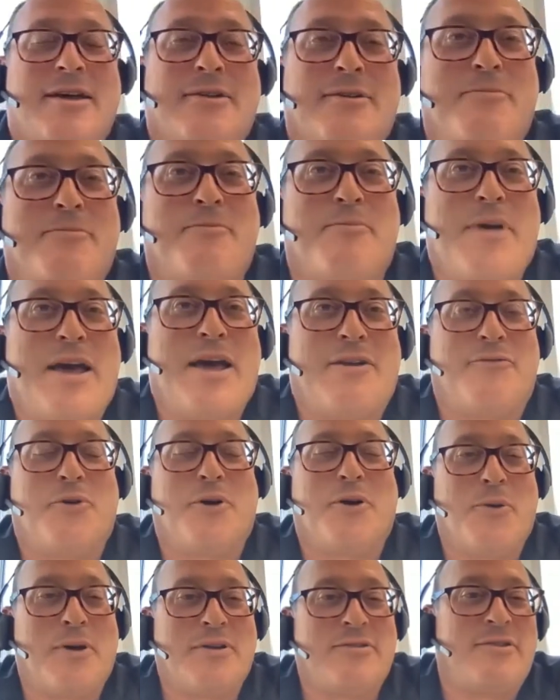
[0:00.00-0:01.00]

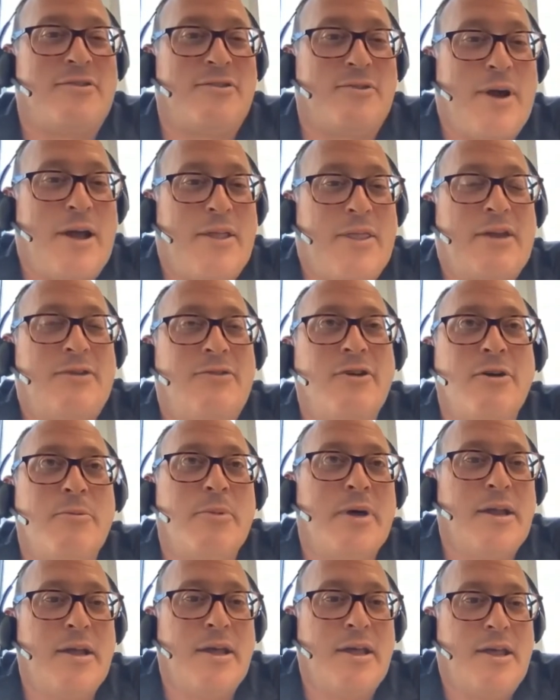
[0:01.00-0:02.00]
metaphor questions around that too.
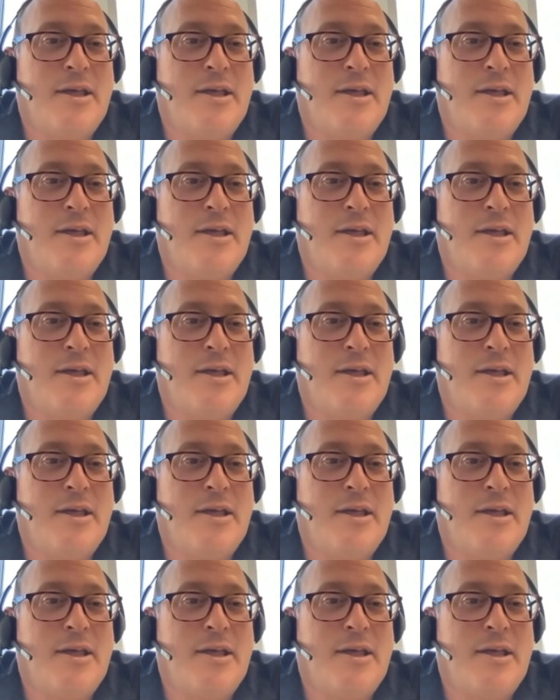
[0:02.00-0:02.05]
But